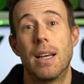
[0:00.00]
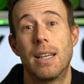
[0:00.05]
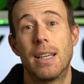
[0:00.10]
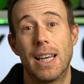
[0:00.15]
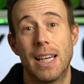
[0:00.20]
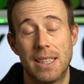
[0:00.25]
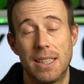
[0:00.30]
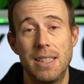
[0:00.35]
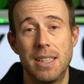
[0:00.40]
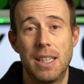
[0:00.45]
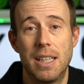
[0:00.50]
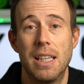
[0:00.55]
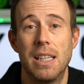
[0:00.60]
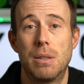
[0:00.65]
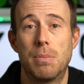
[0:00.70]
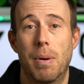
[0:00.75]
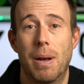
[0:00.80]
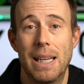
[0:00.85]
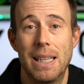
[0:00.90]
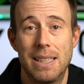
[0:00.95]
Getting to these
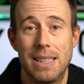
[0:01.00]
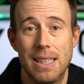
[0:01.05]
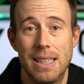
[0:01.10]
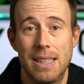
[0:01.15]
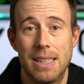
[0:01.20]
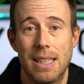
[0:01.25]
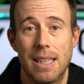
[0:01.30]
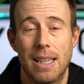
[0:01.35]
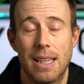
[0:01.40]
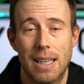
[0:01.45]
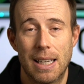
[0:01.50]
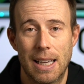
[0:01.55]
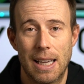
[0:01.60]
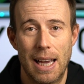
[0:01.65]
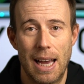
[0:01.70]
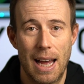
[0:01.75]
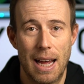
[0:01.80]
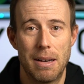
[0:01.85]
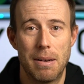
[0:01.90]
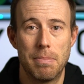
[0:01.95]
places
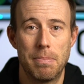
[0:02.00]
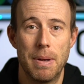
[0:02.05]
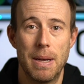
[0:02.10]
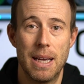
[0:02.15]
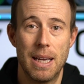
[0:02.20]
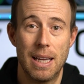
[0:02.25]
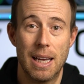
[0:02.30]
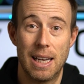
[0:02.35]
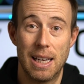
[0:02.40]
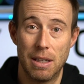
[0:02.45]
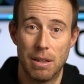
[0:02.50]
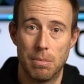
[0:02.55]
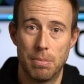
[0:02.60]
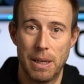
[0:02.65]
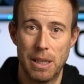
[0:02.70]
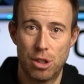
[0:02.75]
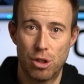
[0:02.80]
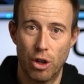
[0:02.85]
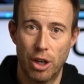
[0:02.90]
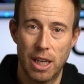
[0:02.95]
can be a little
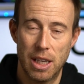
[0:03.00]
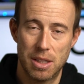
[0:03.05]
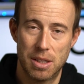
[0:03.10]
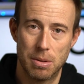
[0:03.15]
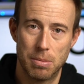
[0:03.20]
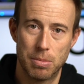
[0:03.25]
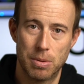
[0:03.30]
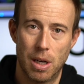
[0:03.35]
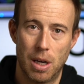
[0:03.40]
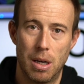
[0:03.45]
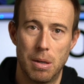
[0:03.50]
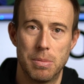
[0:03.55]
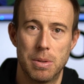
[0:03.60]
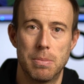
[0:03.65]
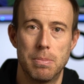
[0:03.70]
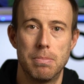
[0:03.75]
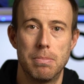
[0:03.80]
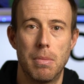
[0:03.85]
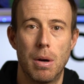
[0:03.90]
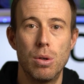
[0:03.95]
bit tricky sometimes.
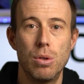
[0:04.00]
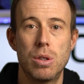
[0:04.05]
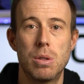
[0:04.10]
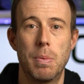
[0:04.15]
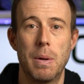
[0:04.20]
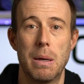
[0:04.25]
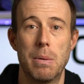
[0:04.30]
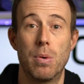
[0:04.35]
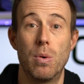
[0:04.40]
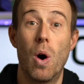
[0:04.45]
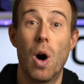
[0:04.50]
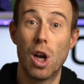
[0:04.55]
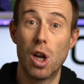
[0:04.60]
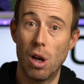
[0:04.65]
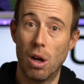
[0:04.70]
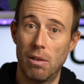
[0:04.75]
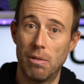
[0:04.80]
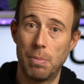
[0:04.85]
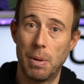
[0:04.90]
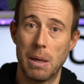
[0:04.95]
A
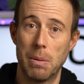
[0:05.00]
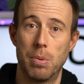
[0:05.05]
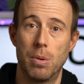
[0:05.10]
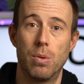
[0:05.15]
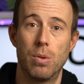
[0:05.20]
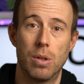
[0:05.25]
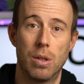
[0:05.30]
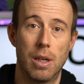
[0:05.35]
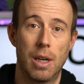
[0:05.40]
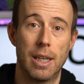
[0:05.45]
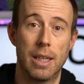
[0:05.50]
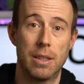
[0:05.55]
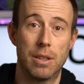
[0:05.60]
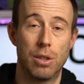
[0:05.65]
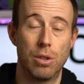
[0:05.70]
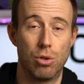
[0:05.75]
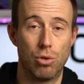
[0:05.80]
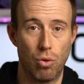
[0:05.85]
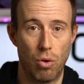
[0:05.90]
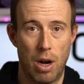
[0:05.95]
lot of people like to
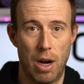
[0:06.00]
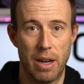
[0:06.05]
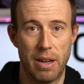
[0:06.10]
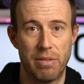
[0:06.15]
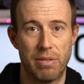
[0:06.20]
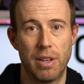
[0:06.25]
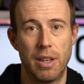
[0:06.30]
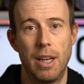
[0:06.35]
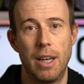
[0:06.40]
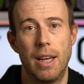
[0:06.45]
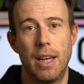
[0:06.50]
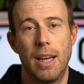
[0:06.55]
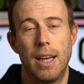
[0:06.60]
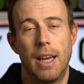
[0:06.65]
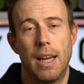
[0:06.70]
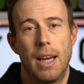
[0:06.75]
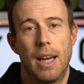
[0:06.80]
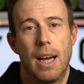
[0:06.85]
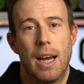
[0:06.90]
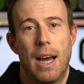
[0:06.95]
drive.
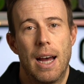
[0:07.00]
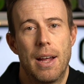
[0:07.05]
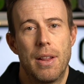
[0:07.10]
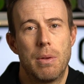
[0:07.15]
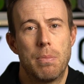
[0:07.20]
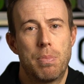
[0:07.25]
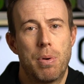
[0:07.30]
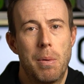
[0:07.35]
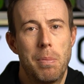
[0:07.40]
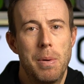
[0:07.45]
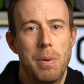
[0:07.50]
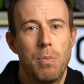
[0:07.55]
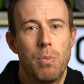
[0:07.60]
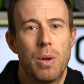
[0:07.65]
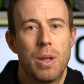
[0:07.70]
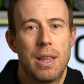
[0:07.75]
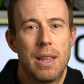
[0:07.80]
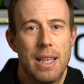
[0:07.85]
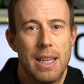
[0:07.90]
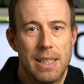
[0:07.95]
The problem
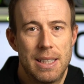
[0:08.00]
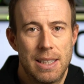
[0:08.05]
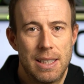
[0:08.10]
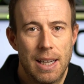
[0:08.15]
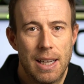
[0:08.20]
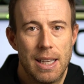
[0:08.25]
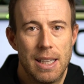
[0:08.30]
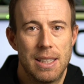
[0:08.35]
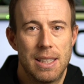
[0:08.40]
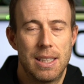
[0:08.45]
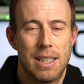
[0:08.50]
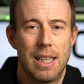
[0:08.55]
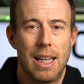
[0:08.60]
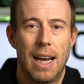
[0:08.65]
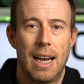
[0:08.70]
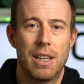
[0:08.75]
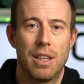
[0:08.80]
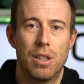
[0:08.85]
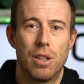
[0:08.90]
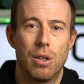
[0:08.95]
with this is
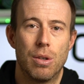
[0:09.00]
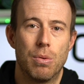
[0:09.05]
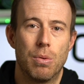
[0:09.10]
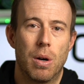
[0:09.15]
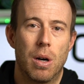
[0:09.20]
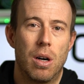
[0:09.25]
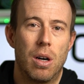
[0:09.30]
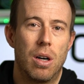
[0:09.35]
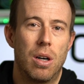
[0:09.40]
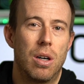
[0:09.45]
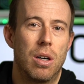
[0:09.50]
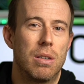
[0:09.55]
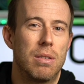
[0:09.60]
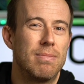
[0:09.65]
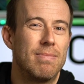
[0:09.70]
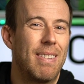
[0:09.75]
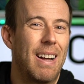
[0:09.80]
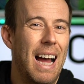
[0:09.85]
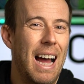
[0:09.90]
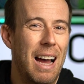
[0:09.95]
that you are
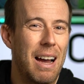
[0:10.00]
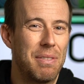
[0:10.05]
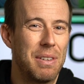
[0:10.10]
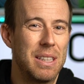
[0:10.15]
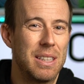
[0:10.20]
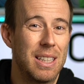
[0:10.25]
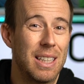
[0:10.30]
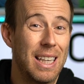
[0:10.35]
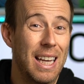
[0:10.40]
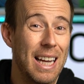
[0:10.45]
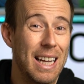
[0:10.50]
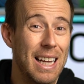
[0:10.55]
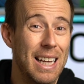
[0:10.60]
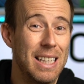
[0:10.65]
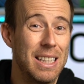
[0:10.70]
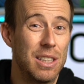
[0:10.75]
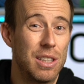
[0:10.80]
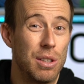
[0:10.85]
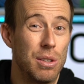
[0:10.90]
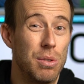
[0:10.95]
having to get
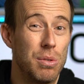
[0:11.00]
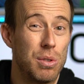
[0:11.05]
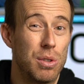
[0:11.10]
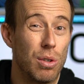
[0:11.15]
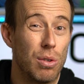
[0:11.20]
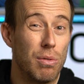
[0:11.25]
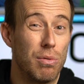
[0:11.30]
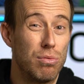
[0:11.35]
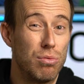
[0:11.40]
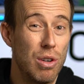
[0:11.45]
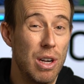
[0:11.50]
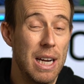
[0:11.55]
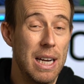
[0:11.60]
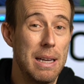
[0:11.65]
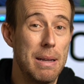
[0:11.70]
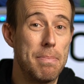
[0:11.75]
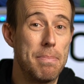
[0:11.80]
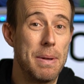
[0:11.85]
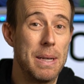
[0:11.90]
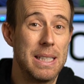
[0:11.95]
into sort of
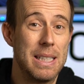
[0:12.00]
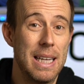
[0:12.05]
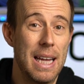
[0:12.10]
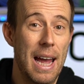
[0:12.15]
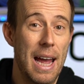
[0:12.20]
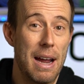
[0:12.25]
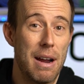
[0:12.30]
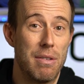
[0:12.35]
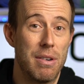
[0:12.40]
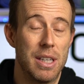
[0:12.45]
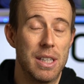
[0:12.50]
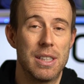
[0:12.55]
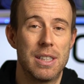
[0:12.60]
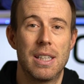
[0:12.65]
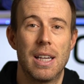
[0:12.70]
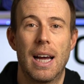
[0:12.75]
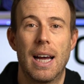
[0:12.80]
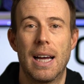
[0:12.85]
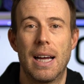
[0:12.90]
really busy areas.